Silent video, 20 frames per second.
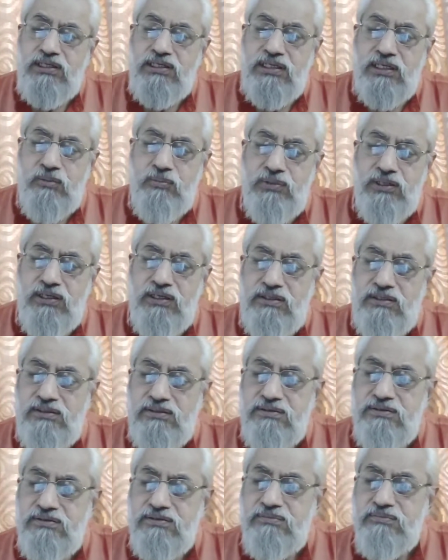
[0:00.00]
criminal
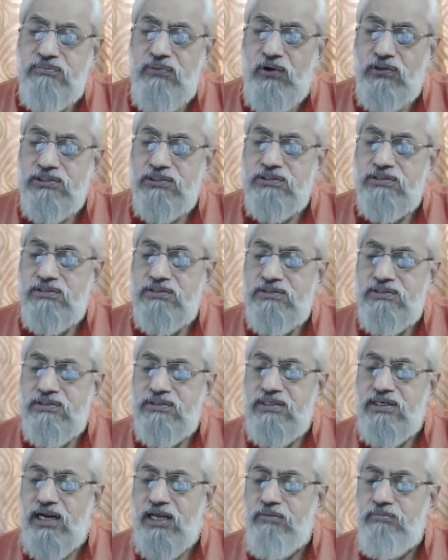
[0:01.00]
boss,
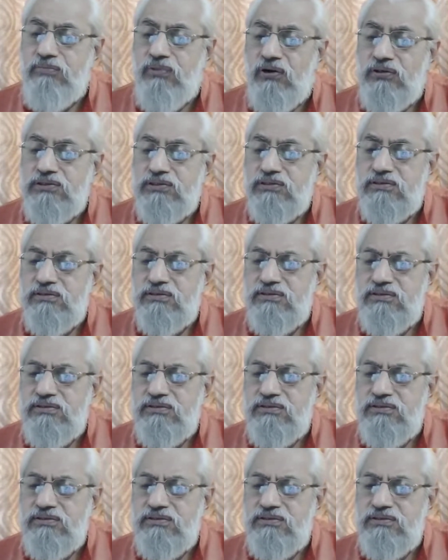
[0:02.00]
crime boss.